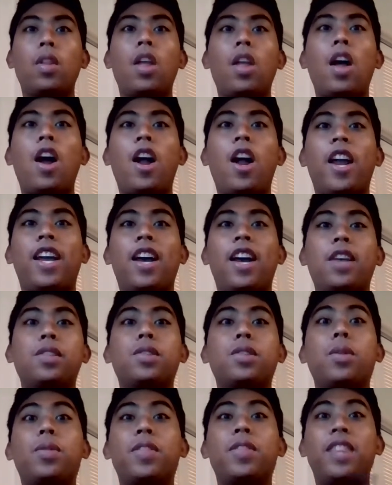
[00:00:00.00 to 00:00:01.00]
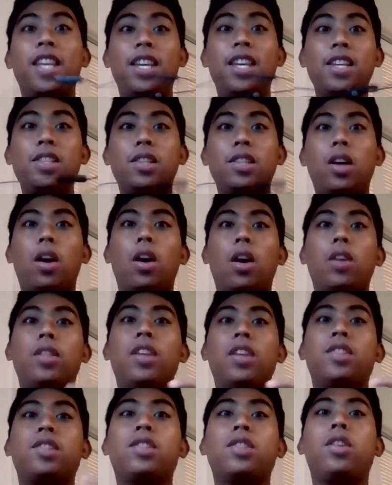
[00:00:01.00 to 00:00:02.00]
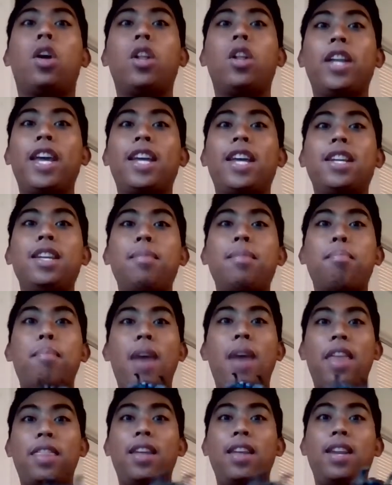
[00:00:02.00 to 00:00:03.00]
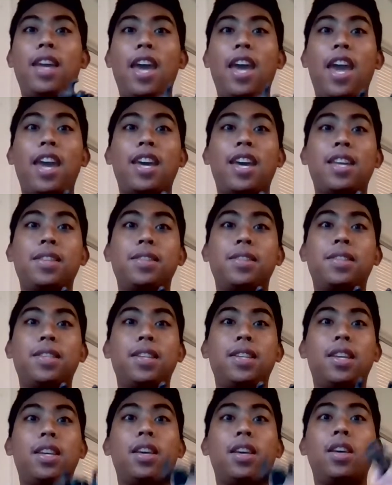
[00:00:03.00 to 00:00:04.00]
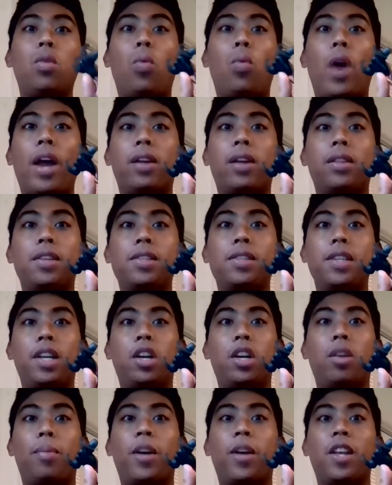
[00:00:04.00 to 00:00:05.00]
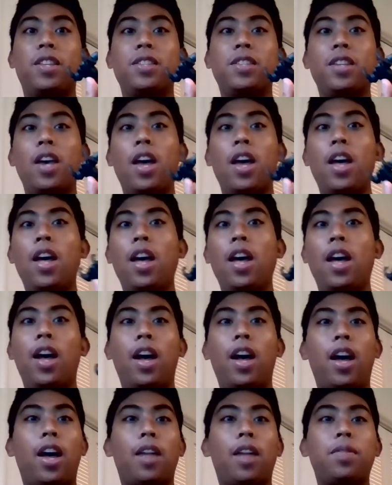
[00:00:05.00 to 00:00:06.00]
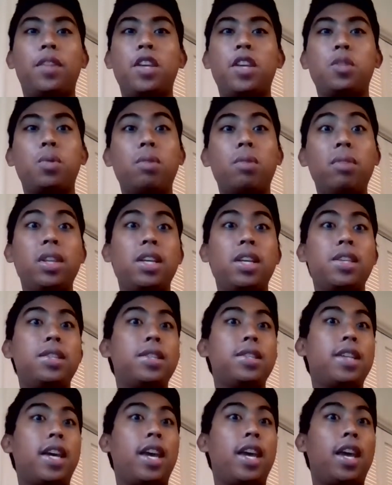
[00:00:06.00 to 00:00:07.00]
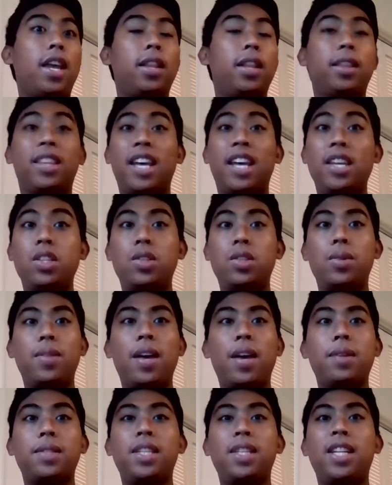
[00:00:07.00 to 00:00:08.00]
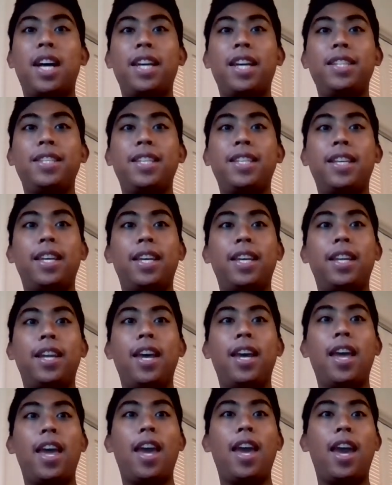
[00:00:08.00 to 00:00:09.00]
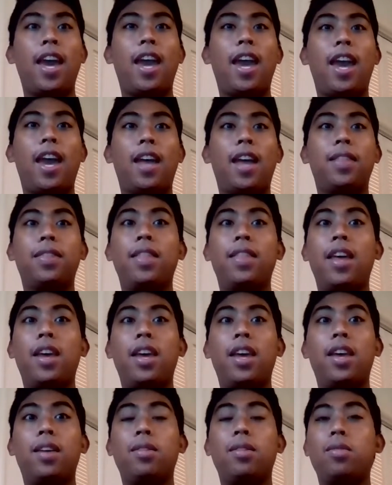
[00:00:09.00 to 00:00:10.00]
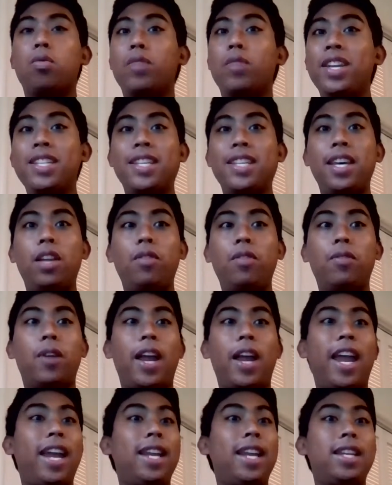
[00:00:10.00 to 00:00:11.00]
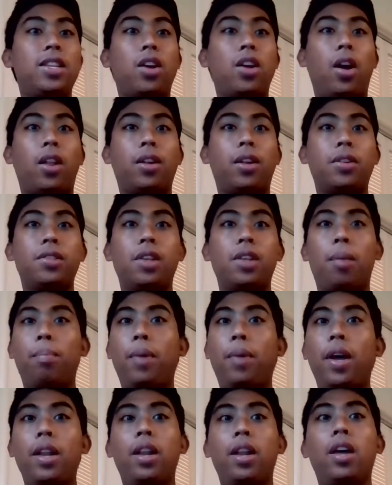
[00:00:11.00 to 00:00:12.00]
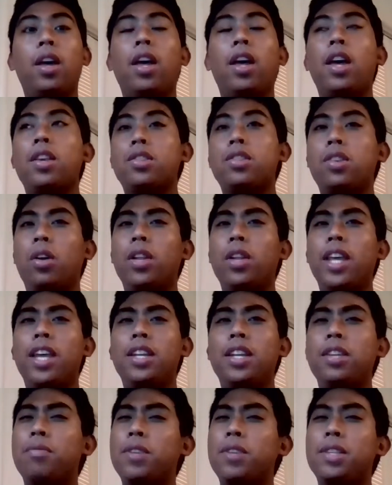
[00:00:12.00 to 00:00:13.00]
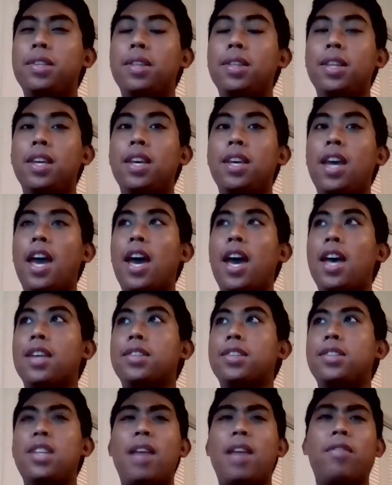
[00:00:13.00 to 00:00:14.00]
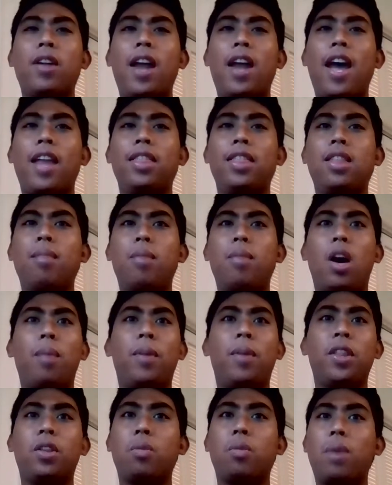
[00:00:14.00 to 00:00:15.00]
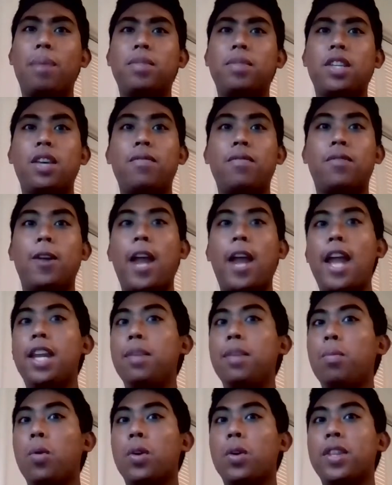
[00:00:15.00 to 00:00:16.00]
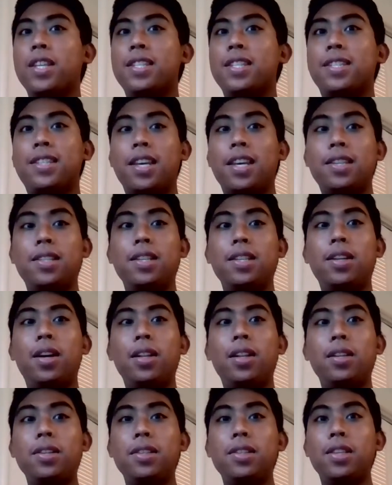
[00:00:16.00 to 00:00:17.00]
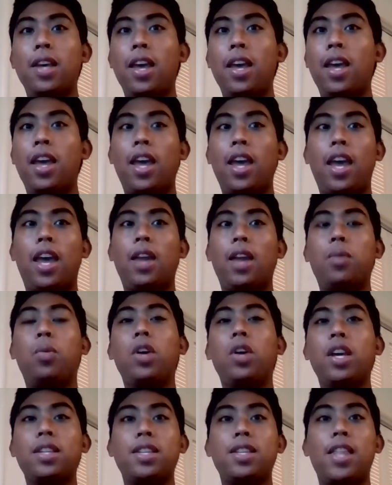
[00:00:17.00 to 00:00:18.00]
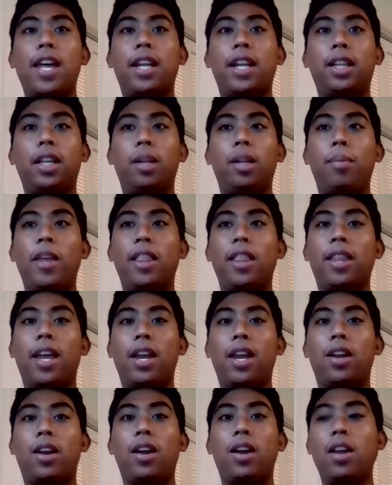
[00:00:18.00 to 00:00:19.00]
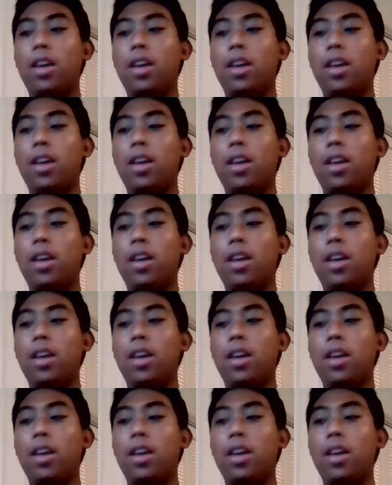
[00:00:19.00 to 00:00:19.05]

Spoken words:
Alright guys, so these are the Skullcandy Method ANC wireless earbuds. These were released in late 2019 and they retail for $80. But Skullcandy recently has never had them up on their website for any more than $60, and we'll get to that a little bit later.